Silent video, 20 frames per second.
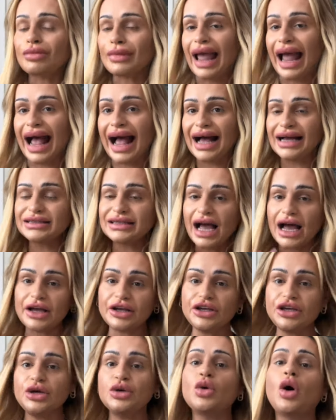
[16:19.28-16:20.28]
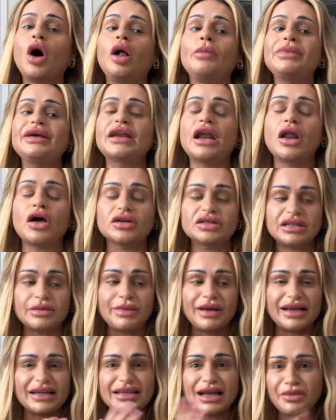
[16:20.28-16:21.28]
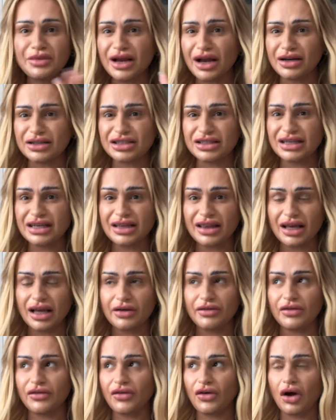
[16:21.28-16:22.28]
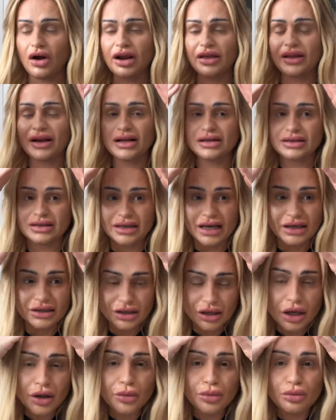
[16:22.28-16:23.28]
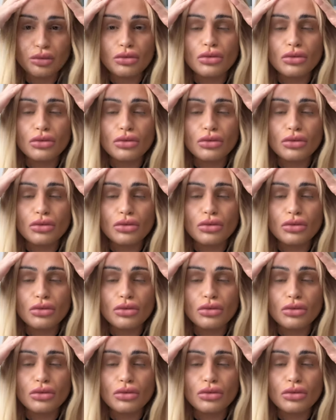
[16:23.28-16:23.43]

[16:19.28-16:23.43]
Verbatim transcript: And you all mean a lot to me. Let me I just need to think if I've got anything else to say to you.